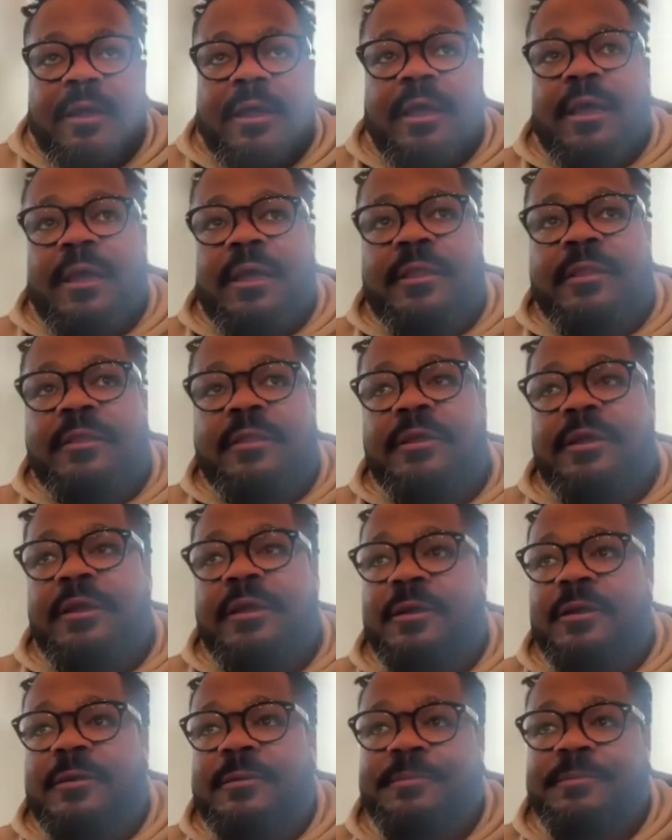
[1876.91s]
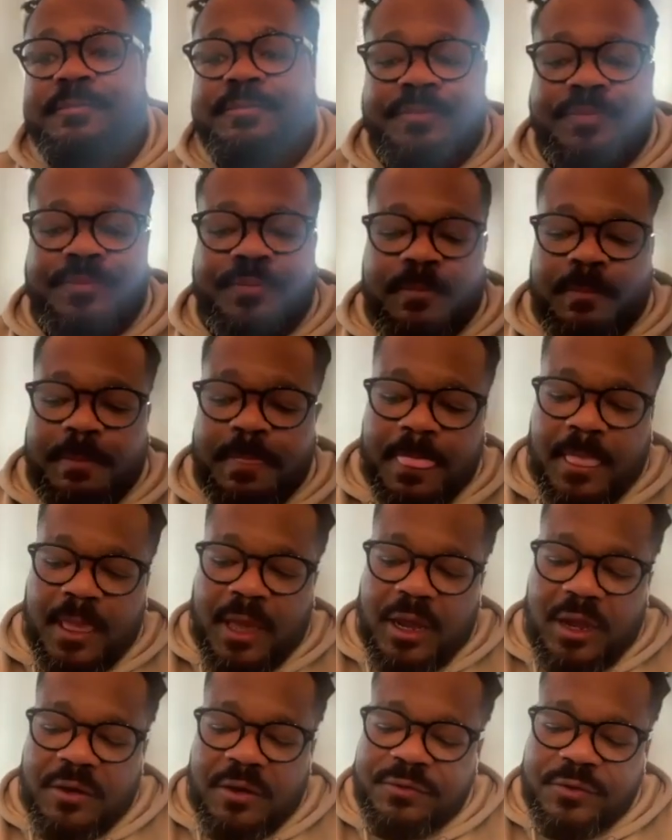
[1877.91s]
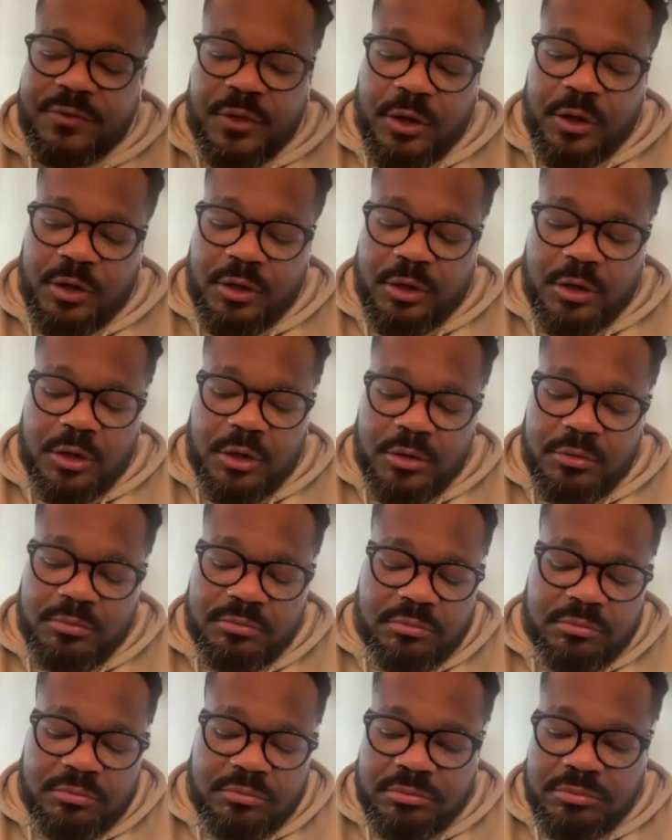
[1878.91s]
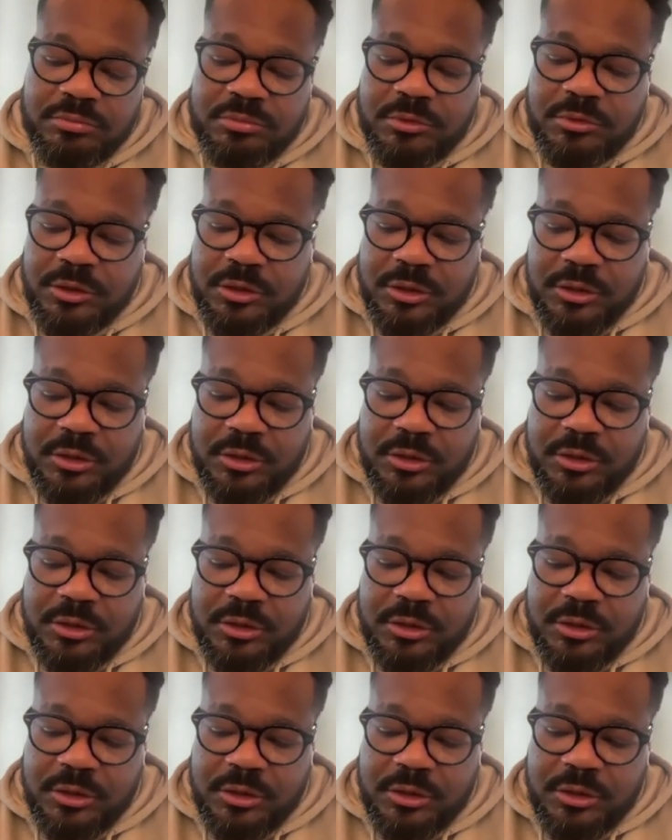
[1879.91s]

And um, after, um,